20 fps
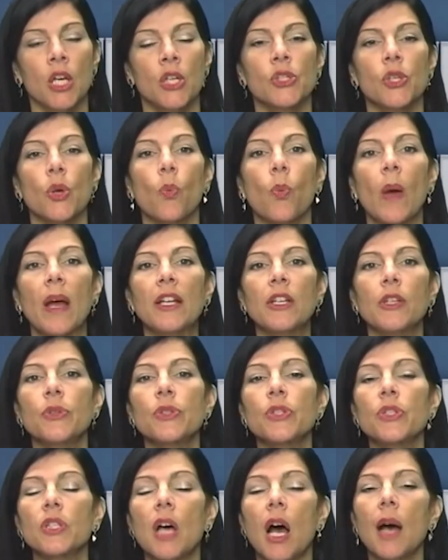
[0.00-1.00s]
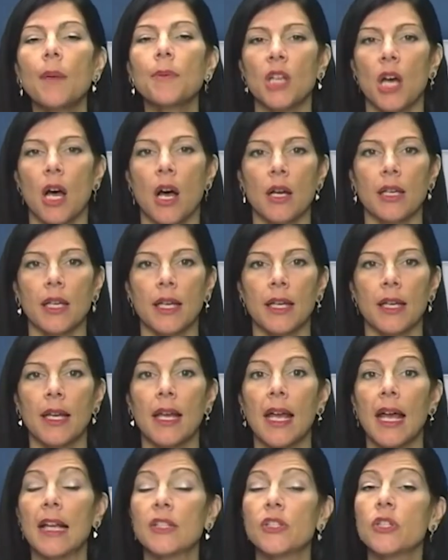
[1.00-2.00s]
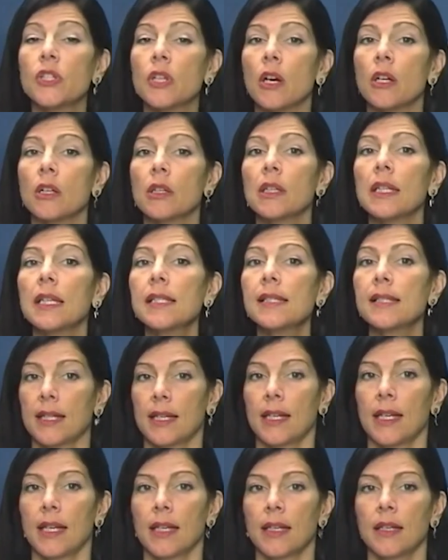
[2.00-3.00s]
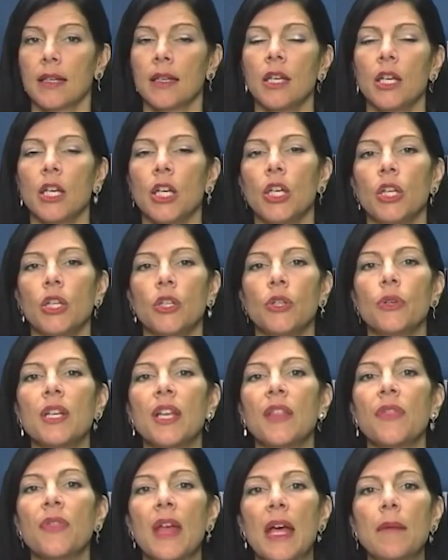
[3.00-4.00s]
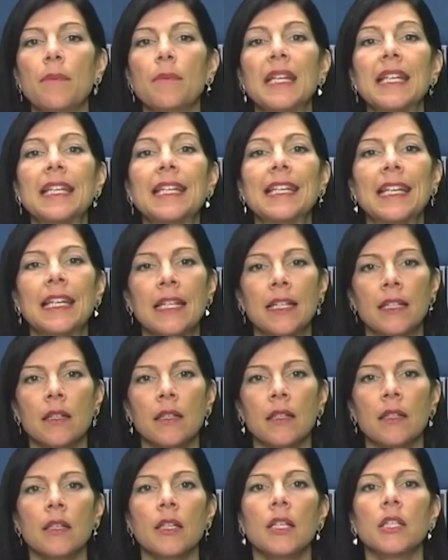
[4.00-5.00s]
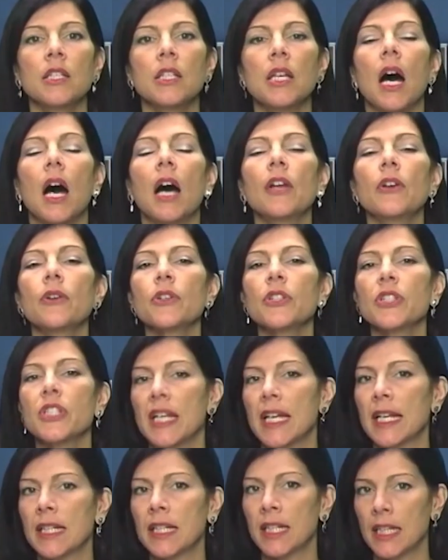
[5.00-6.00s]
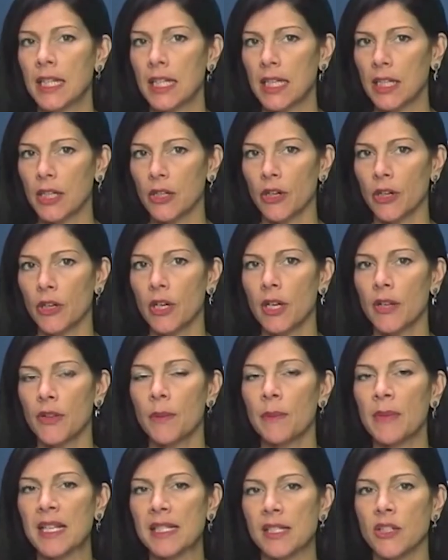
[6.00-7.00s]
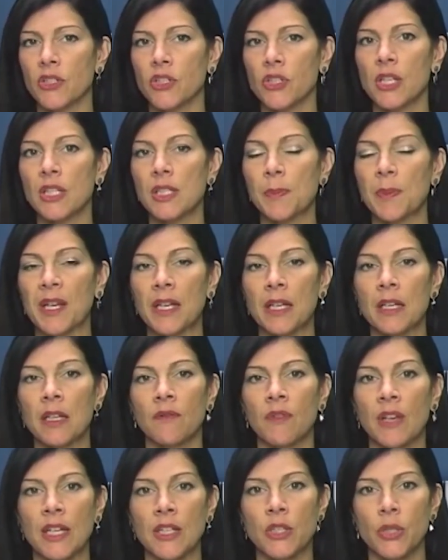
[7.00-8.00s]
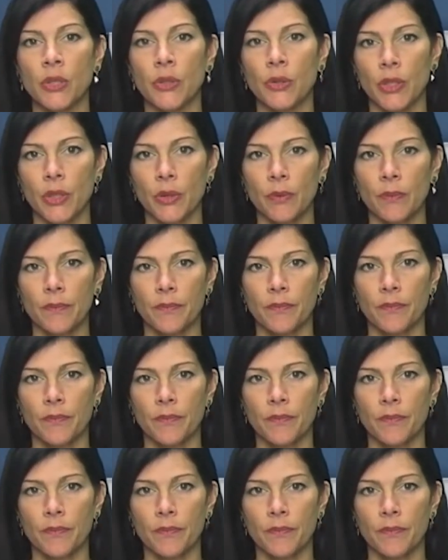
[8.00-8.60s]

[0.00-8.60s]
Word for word: So when you stop talking and start listening, you can then begin to understand and hear the message that's being conveyed to you.